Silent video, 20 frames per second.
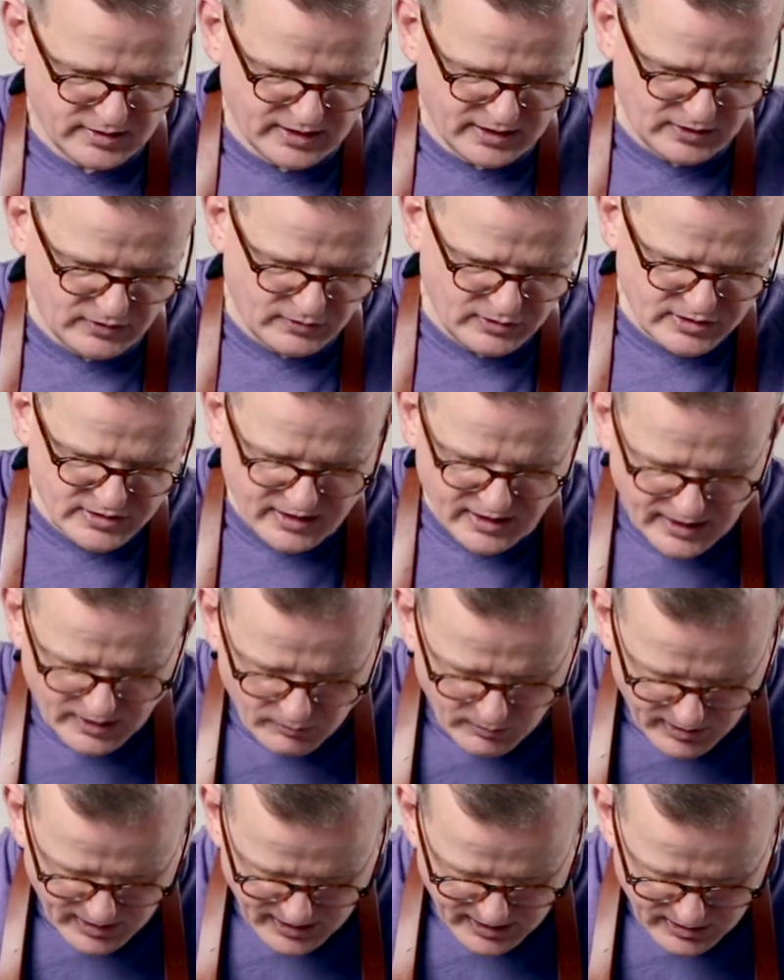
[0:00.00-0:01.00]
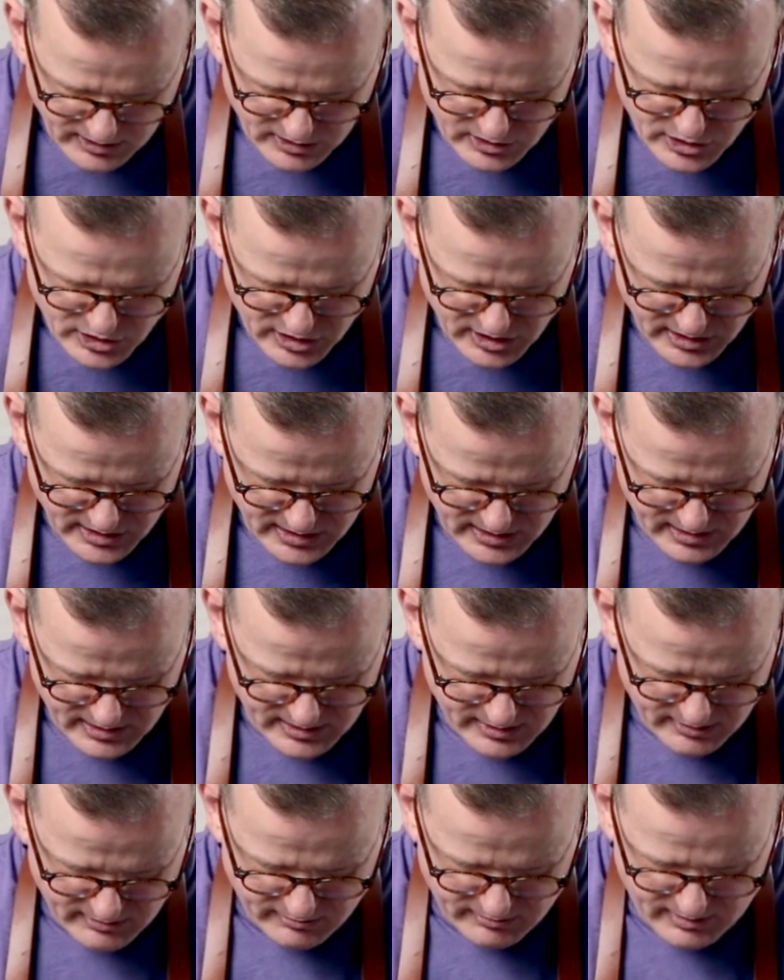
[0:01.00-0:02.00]
It looks like we got just
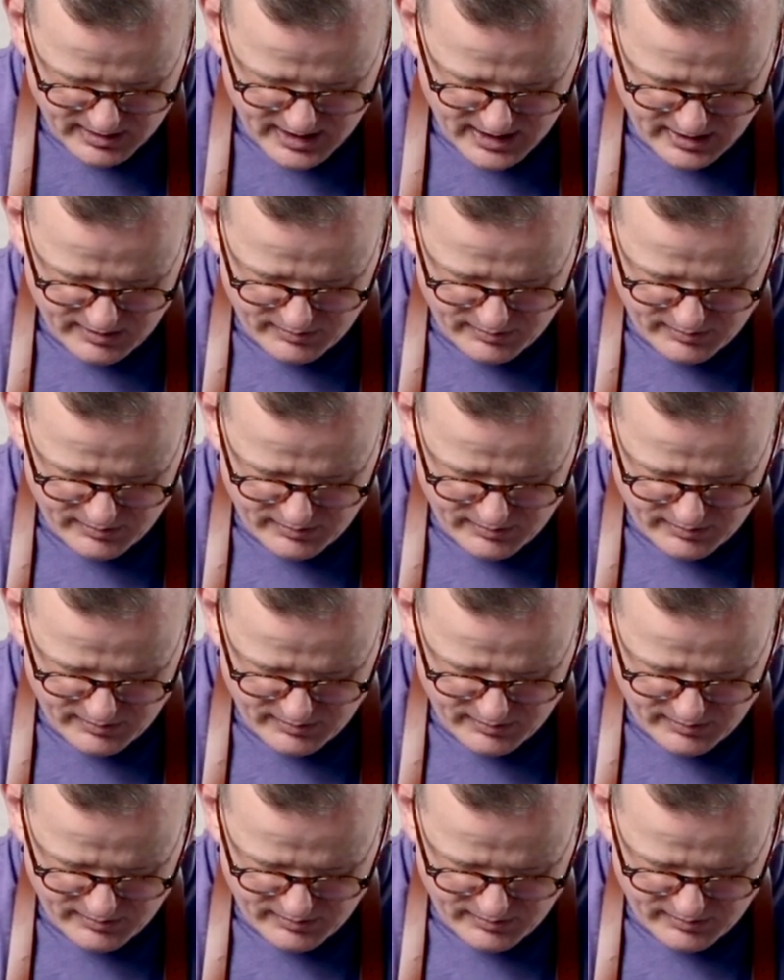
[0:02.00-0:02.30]
the right